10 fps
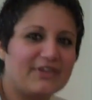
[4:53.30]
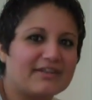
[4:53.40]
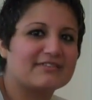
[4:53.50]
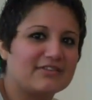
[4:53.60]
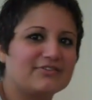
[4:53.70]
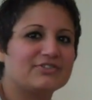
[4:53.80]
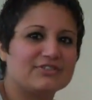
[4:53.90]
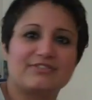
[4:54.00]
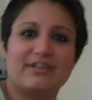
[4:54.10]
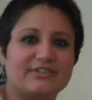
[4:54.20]
Orthotic
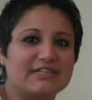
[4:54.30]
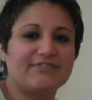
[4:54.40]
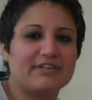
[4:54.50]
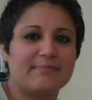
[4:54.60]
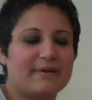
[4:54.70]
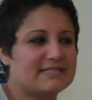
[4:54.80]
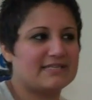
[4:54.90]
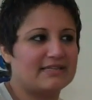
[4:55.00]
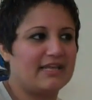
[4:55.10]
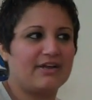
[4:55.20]
Solutions. They're definitely the
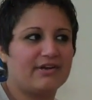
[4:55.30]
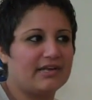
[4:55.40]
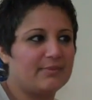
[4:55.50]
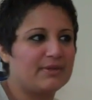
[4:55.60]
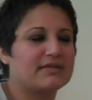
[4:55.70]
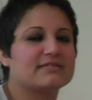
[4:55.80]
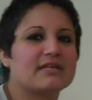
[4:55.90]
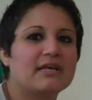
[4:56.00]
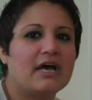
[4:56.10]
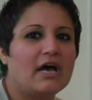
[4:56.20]
best in the area because